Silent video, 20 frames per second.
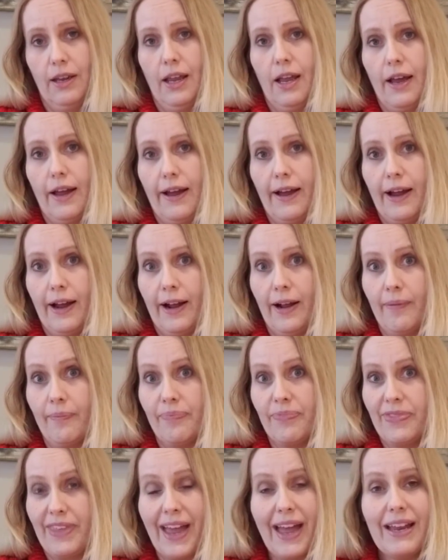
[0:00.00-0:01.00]

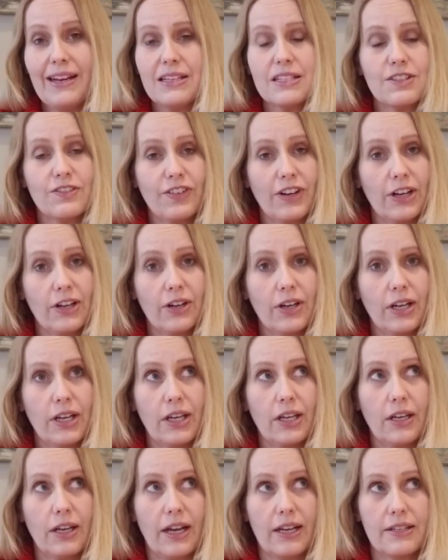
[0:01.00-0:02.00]
That is
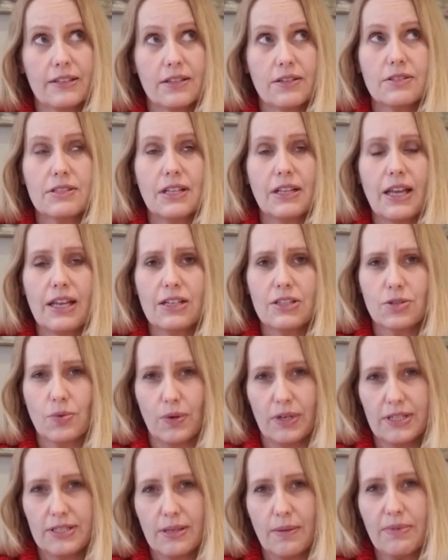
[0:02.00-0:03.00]
there's a lot of
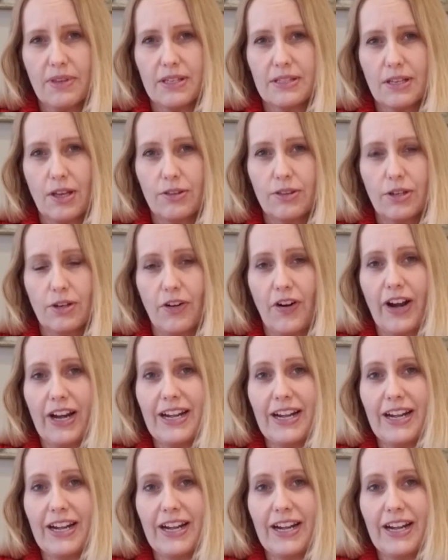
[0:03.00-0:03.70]
20 somethings out there right